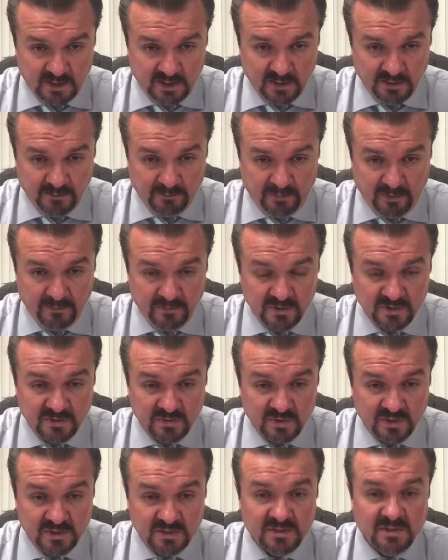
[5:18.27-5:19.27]
The purpose
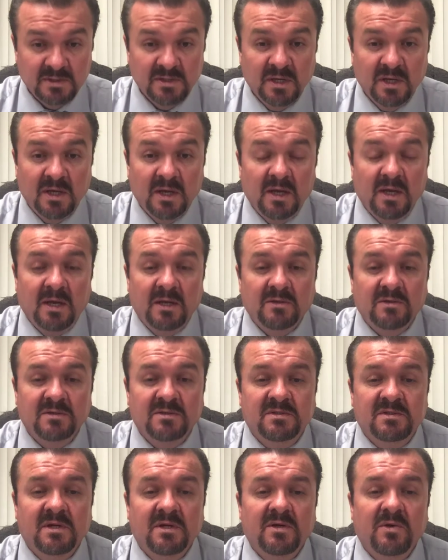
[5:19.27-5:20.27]
was to
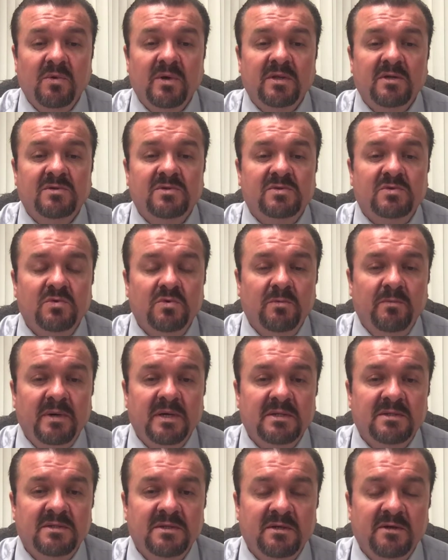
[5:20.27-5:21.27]
study whether
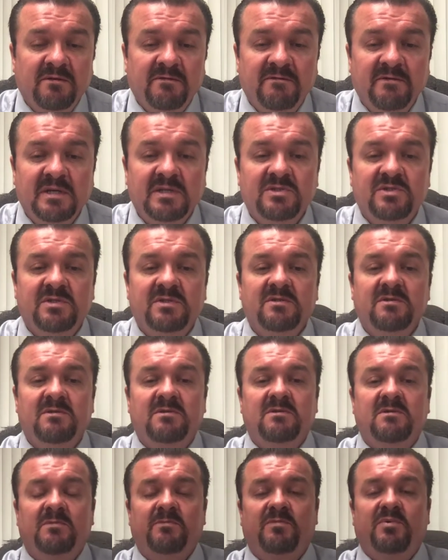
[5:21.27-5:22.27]
school-based
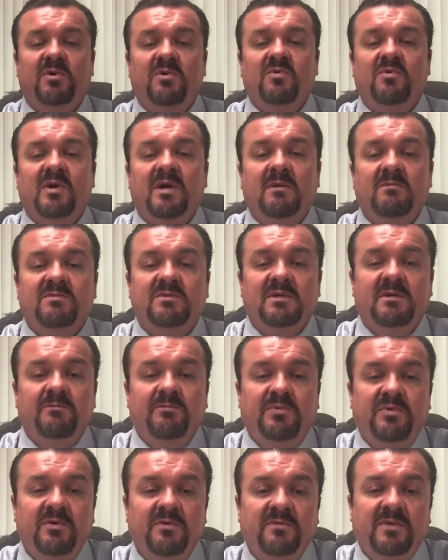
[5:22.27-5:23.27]
interventions programs
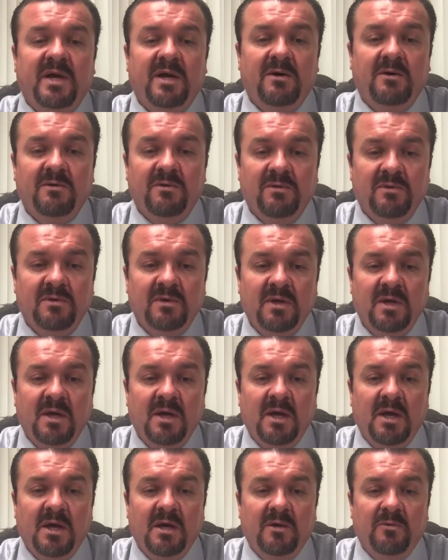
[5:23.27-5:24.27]
improved health,
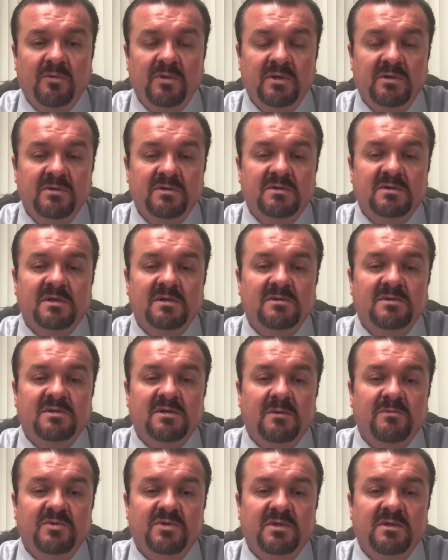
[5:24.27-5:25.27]
reduced
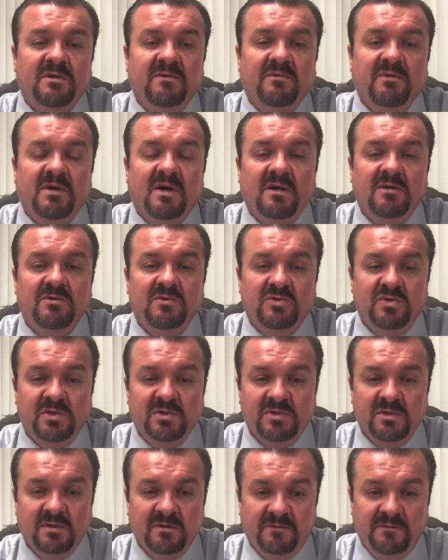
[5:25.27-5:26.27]
consumption of
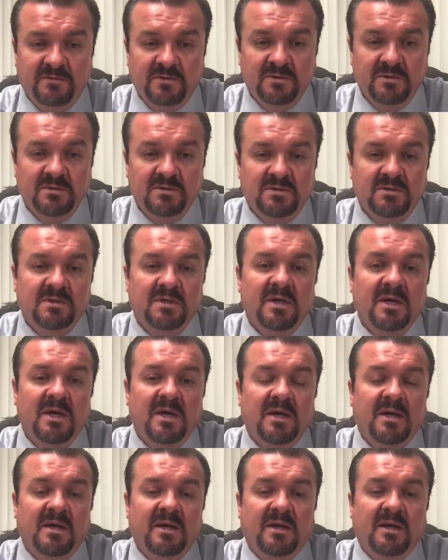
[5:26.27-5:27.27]
non-nutritional foods,
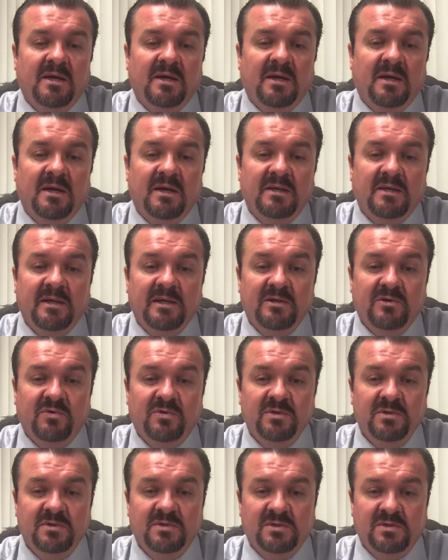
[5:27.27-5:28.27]
and
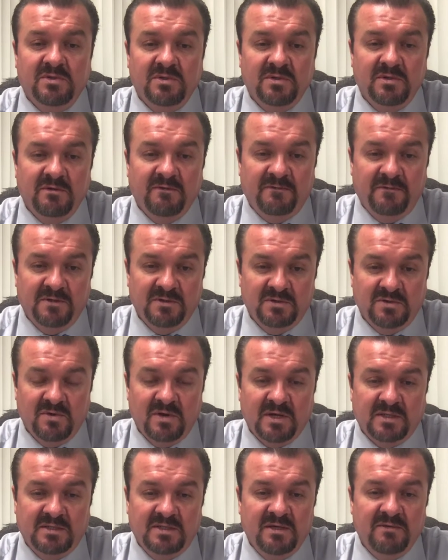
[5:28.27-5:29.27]
increased student physical
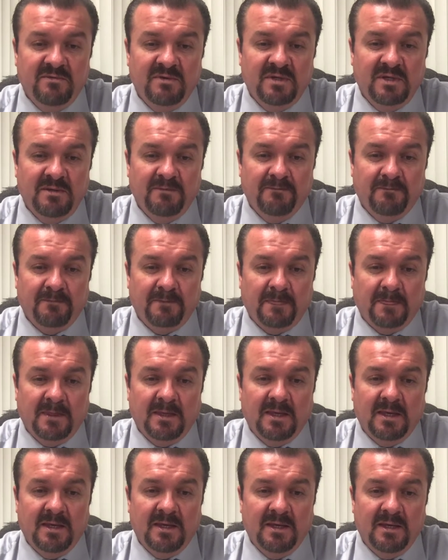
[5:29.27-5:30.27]
activity
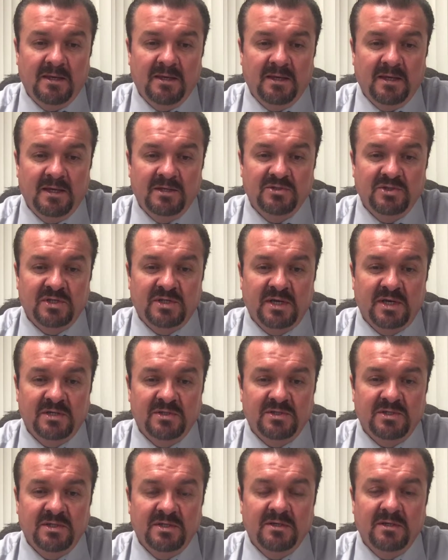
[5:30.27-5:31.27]
and
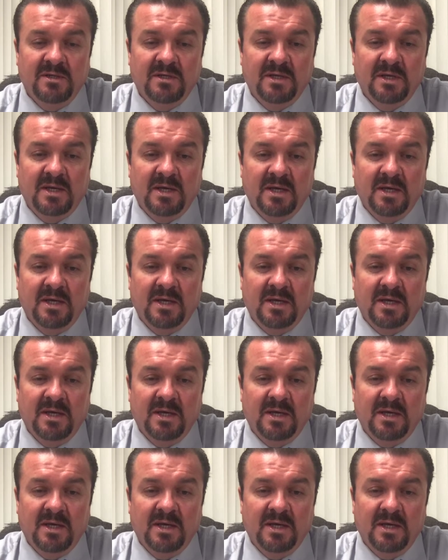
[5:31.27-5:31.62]
education,